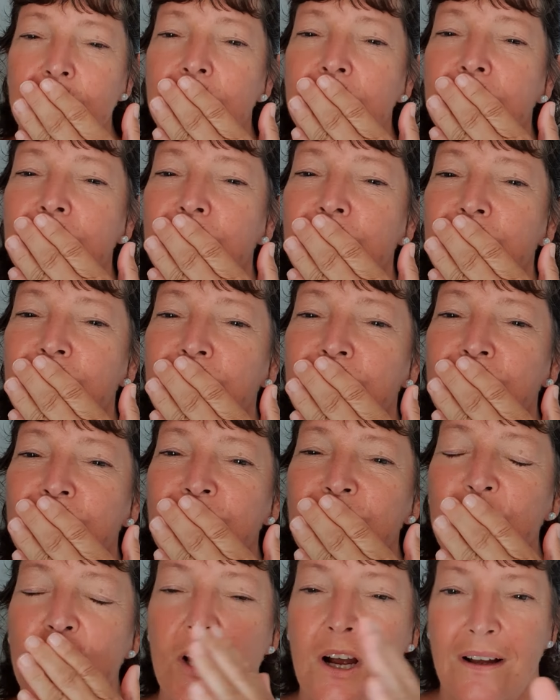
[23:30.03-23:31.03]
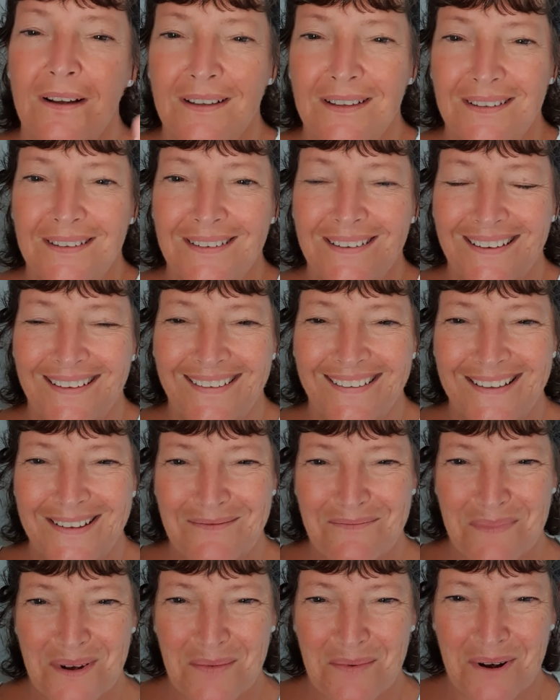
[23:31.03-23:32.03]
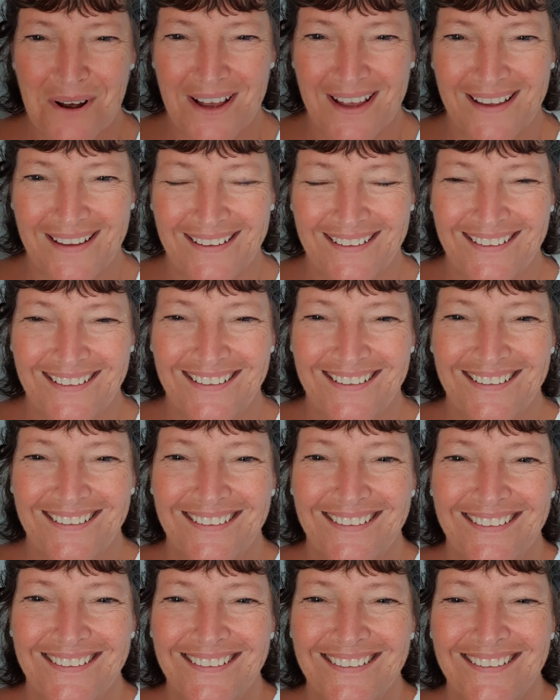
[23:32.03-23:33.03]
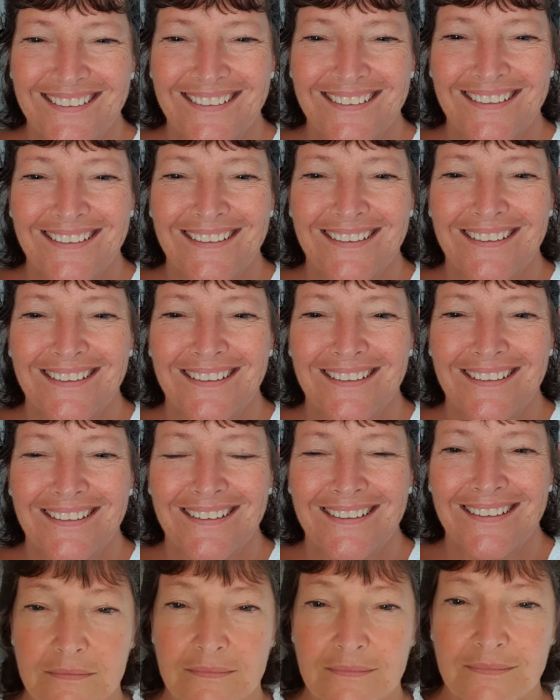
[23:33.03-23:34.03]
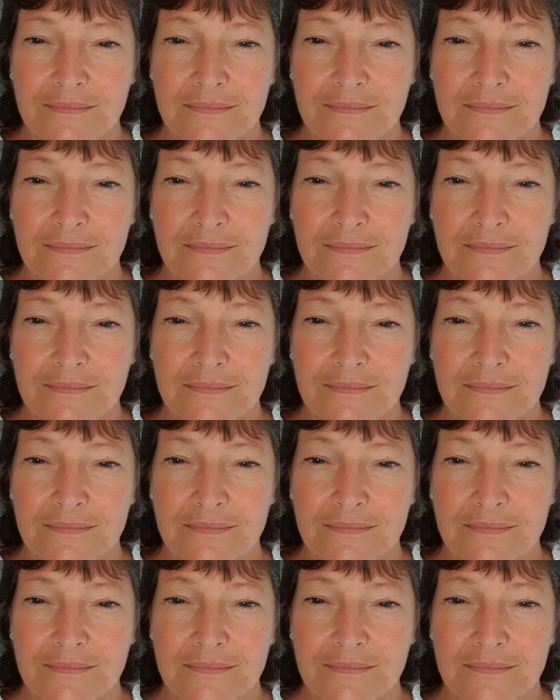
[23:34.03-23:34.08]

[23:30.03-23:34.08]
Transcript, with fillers: Mwah. Bye bye.